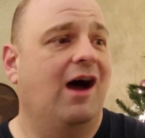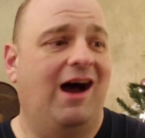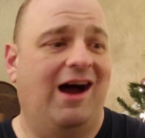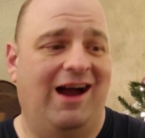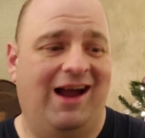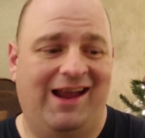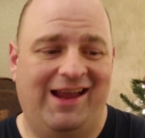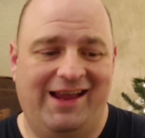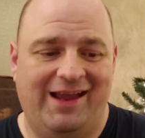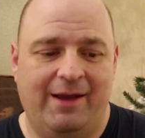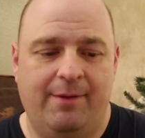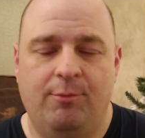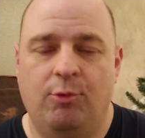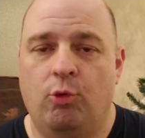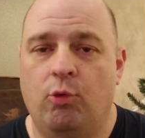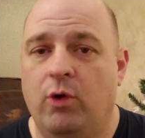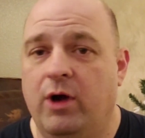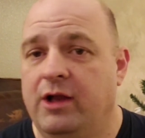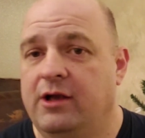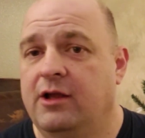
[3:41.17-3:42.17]
I am
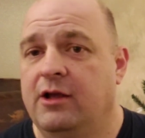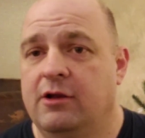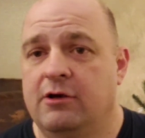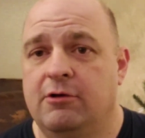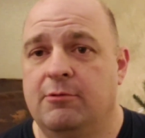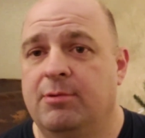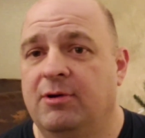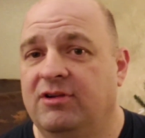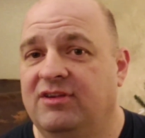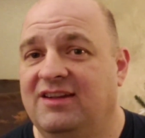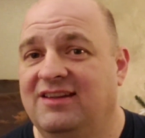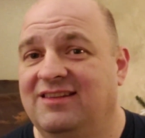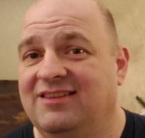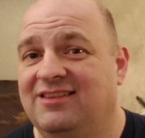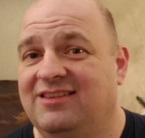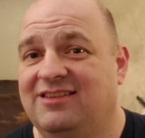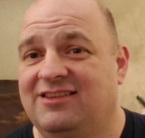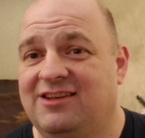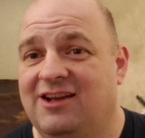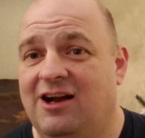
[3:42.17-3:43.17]
100%
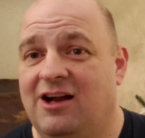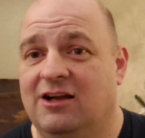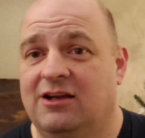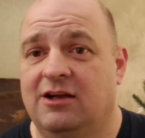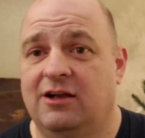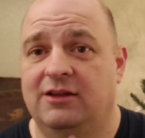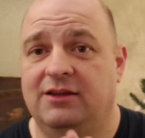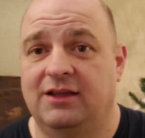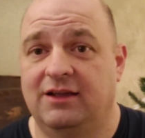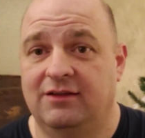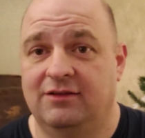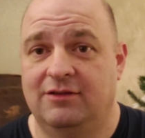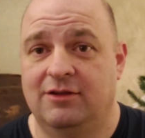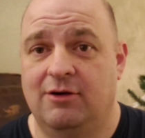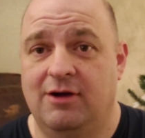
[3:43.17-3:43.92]
stock on these,